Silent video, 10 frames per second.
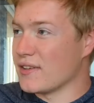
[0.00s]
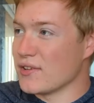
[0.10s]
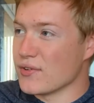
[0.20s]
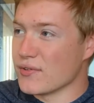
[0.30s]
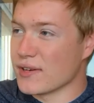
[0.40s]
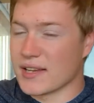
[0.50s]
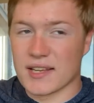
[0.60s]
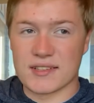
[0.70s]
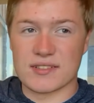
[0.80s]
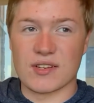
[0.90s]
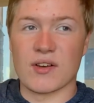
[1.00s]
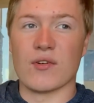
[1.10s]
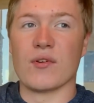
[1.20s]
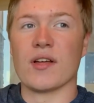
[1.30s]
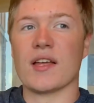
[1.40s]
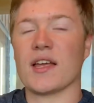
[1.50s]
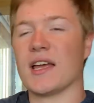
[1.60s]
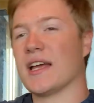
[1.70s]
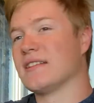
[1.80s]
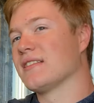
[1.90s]
you. And so
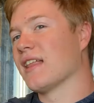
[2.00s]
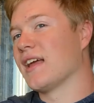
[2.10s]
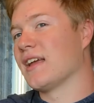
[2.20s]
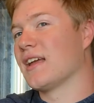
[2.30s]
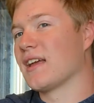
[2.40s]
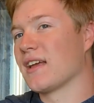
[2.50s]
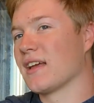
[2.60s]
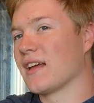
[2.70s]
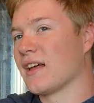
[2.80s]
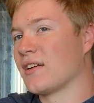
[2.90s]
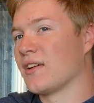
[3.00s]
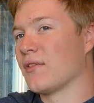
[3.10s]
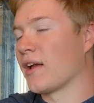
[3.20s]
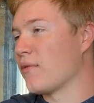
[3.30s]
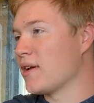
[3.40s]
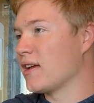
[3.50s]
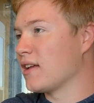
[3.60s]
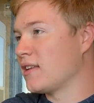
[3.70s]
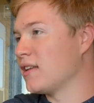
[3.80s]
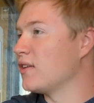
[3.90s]
it's like, I don't know, like, we can
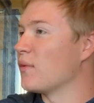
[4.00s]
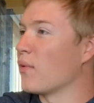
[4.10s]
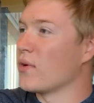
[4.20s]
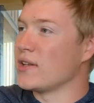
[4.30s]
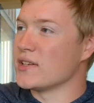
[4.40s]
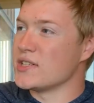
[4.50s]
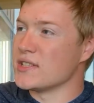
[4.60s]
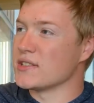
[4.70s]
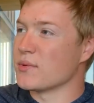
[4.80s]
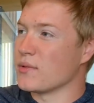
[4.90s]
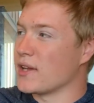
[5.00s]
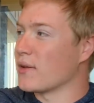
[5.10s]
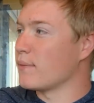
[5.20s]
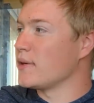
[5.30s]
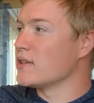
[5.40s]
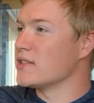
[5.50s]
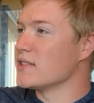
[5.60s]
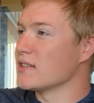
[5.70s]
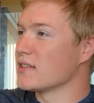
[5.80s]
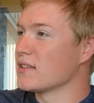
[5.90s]
continue to point to Jesus, but we can't be
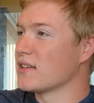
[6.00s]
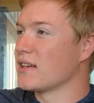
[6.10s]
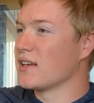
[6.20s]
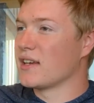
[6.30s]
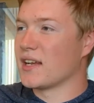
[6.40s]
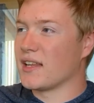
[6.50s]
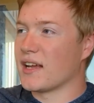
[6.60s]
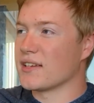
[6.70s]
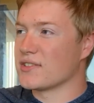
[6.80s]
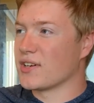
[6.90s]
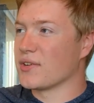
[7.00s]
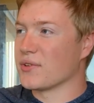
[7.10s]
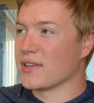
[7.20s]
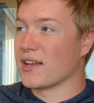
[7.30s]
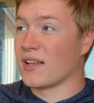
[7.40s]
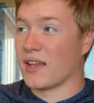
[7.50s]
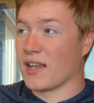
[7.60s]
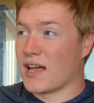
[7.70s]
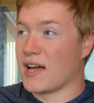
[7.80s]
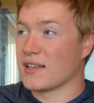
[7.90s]
Jesus. I think I struggle with that a
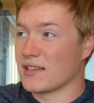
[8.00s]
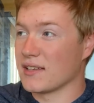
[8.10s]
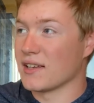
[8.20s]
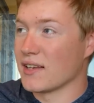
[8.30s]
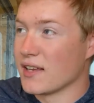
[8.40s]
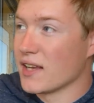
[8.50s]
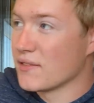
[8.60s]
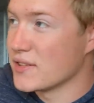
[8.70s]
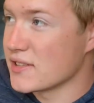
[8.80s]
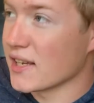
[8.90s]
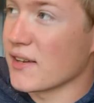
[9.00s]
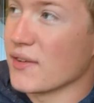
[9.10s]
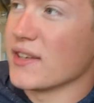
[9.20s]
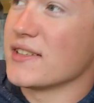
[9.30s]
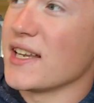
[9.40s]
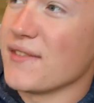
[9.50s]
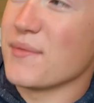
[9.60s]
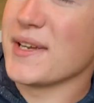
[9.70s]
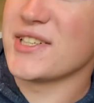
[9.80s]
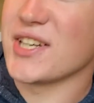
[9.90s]
lot. Just like the
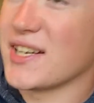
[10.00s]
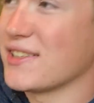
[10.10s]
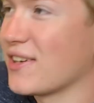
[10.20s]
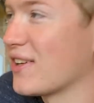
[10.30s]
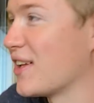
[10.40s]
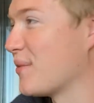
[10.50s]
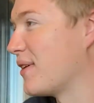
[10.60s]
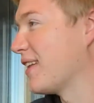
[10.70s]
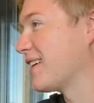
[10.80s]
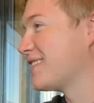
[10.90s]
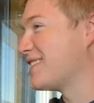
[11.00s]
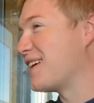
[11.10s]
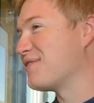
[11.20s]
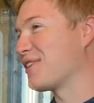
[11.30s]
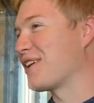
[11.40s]
me and John talk a lot about like savior